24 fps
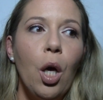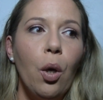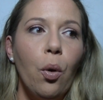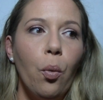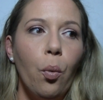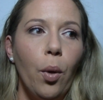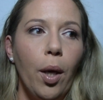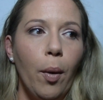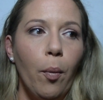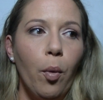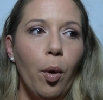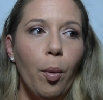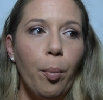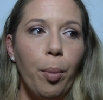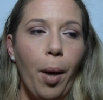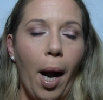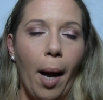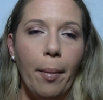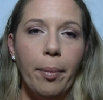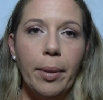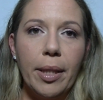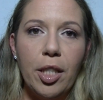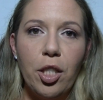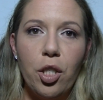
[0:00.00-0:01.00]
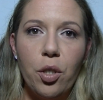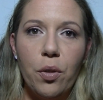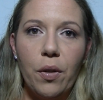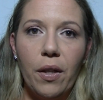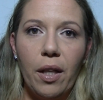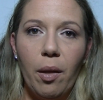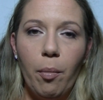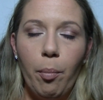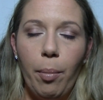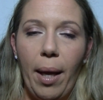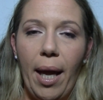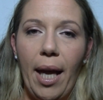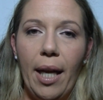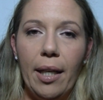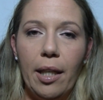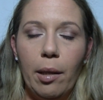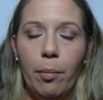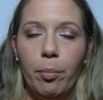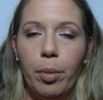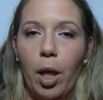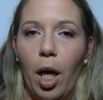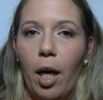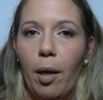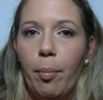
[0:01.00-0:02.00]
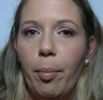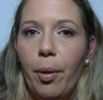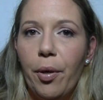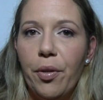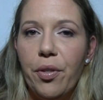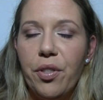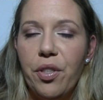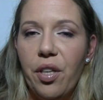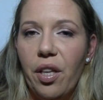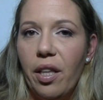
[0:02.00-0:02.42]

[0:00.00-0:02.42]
We will probably do a companion blog post